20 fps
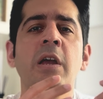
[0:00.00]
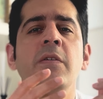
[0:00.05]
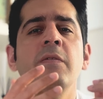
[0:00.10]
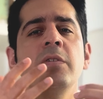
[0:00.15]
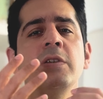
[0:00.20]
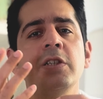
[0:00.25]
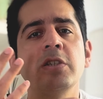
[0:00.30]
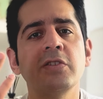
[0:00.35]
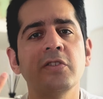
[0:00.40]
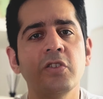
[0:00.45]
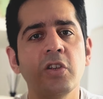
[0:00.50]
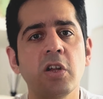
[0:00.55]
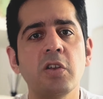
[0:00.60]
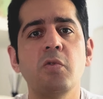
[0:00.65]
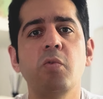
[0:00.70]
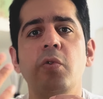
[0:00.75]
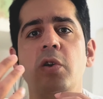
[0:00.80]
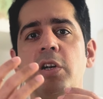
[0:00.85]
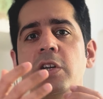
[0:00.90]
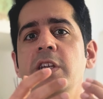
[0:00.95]
which is not
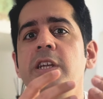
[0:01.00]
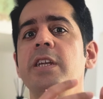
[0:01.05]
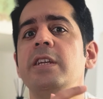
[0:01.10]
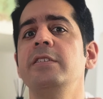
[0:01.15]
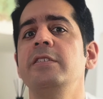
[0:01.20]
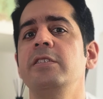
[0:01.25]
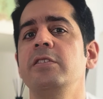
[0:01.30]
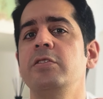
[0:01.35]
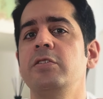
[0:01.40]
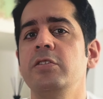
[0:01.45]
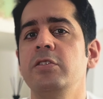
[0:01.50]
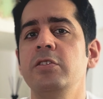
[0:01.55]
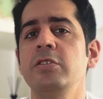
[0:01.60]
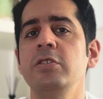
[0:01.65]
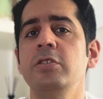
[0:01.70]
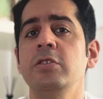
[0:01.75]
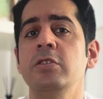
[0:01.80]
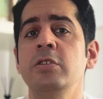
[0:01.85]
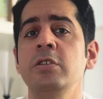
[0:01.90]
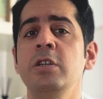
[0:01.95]
very easy to
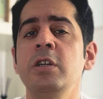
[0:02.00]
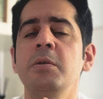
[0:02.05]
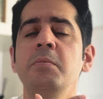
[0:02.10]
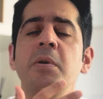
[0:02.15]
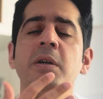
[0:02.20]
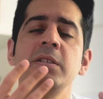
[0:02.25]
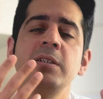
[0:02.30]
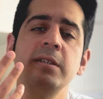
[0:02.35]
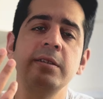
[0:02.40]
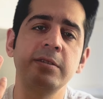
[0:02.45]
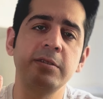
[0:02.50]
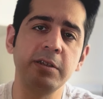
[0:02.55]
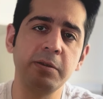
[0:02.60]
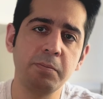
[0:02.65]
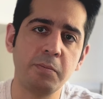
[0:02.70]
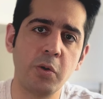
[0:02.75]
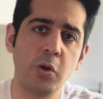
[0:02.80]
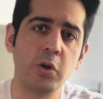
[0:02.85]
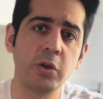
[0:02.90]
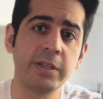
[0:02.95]
do, but is
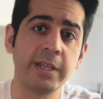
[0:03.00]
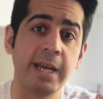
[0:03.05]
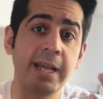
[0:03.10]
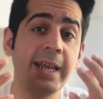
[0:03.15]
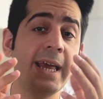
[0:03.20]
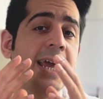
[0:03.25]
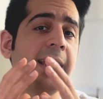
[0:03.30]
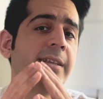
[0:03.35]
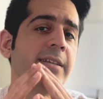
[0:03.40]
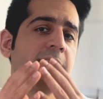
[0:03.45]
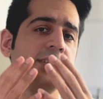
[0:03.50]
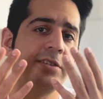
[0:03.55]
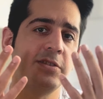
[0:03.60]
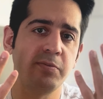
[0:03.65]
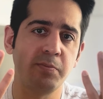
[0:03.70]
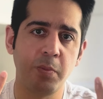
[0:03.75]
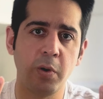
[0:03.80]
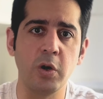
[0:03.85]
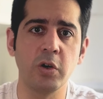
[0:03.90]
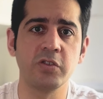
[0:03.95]
important and it's
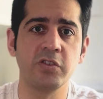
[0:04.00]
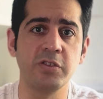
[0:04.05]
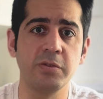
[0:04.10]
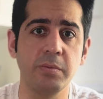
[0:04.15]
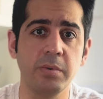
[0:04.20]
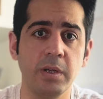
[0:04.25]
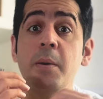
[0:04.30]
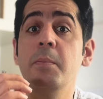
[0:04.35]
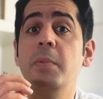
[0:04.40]
possible.